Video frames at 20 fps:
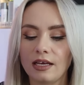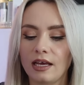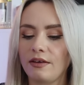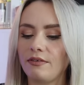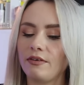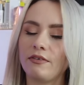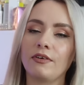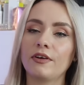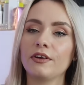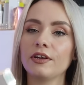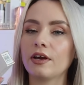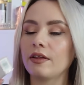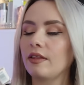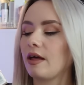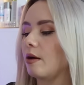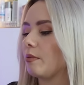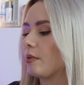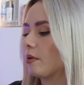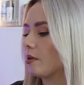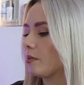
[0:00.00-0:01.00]
If I've already got
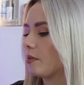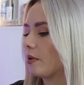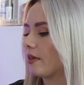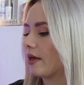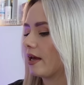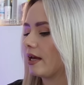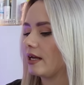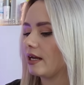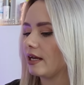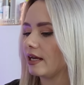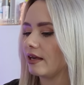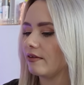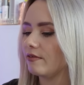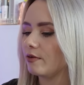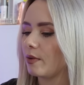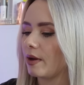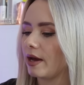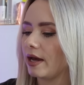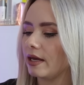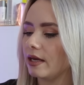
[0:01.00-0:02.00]
that, I'll probably put that in a
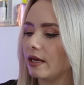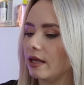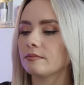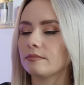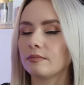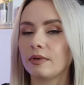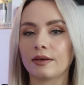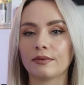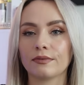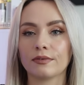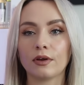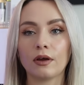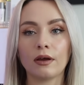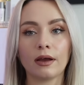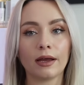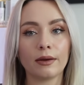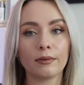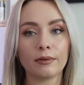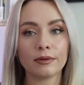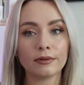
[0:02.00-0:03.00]
giveaway. But if
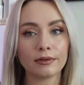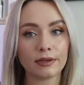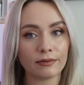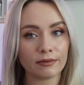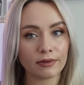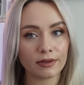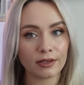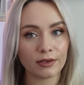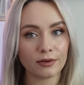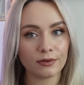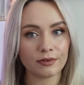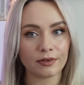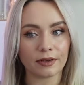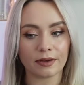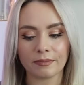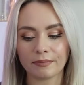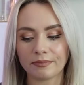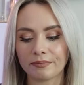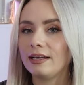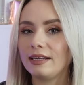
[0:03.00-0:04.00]
not, I will definitely use
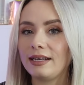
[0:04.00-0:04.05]
it.